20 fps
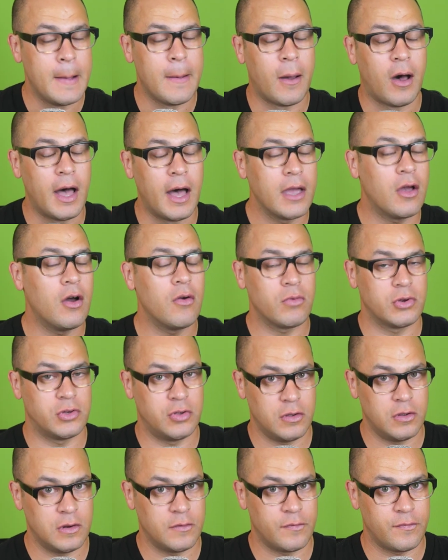I got
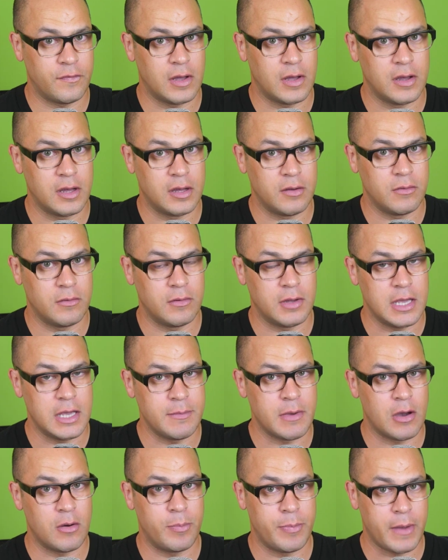returned an
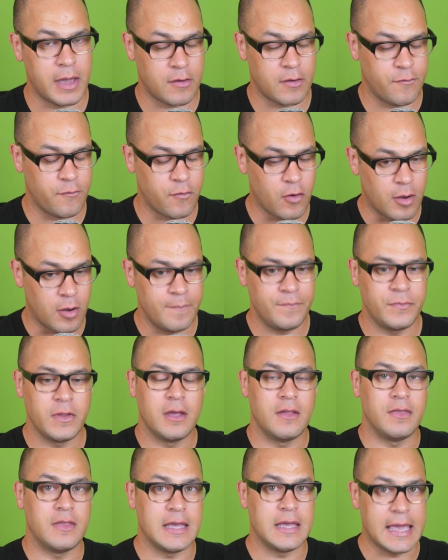email back from
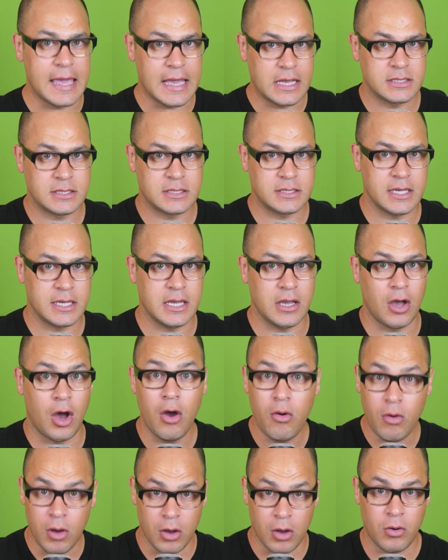the
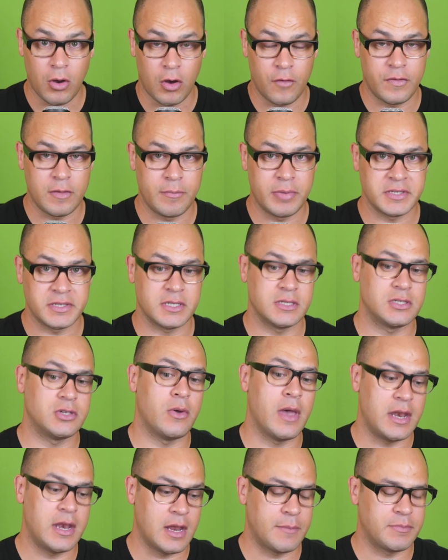ex-COO of the business who
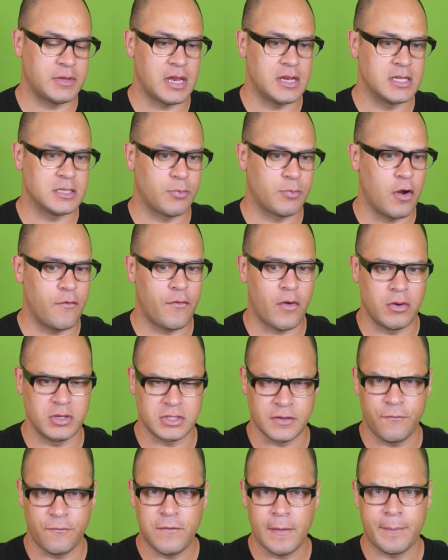hadn't updated his profile. He's
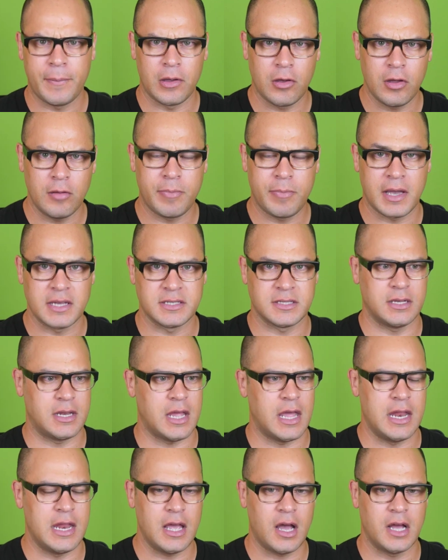a flipping good bastard.
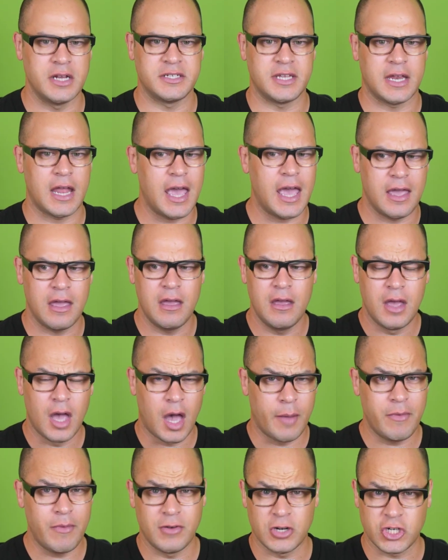And I just said, hey,
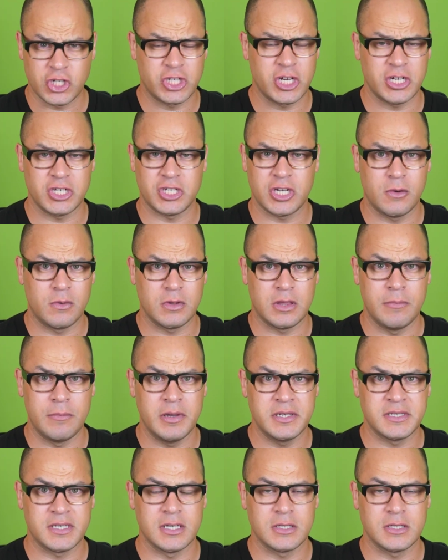I'm having a shit show with your
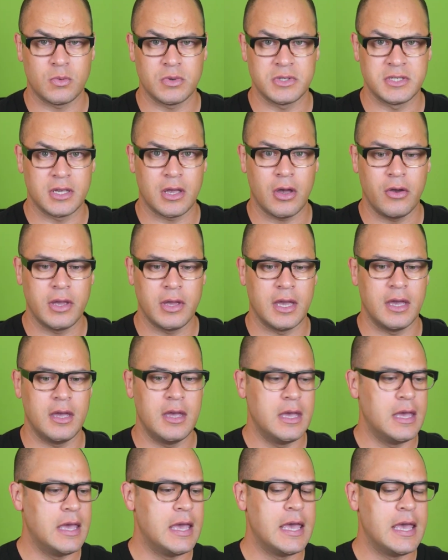business. What's the go here?
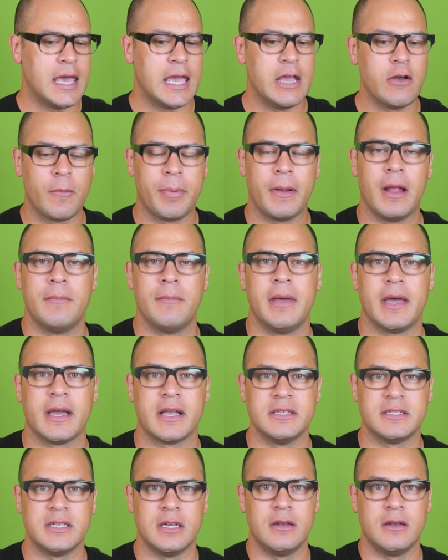He replied back
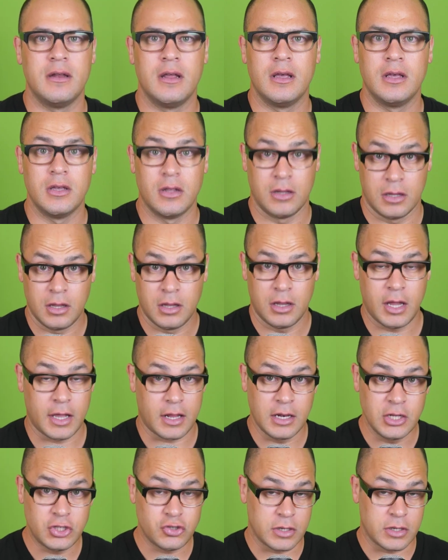and said, like
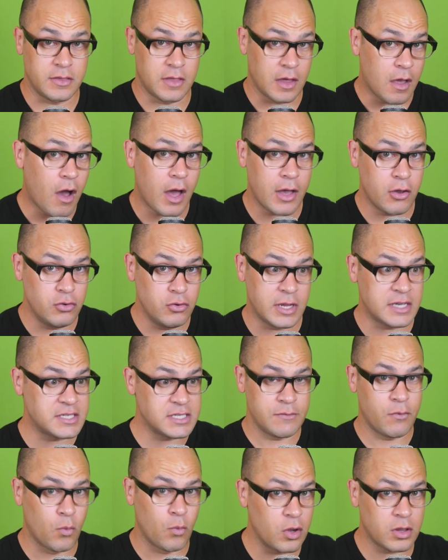literally, the guy who doesn't
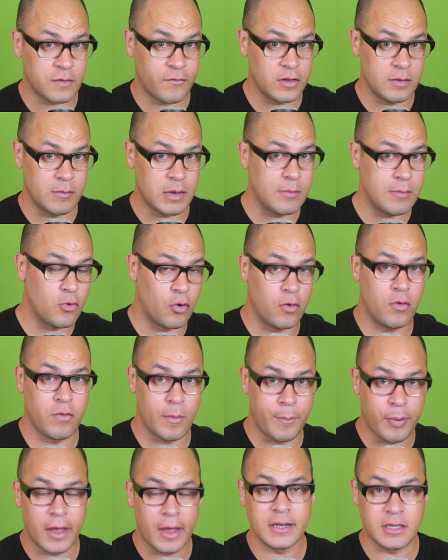even work for them anymore
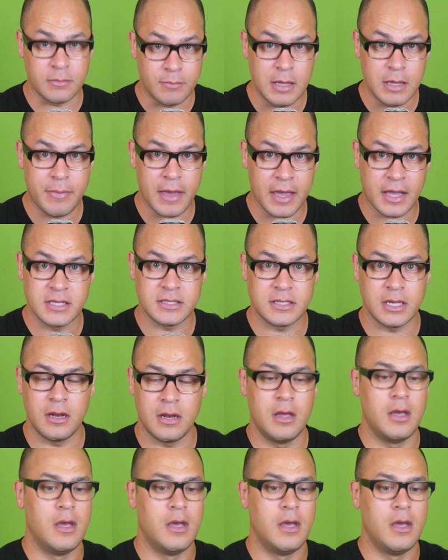replied to me back and said,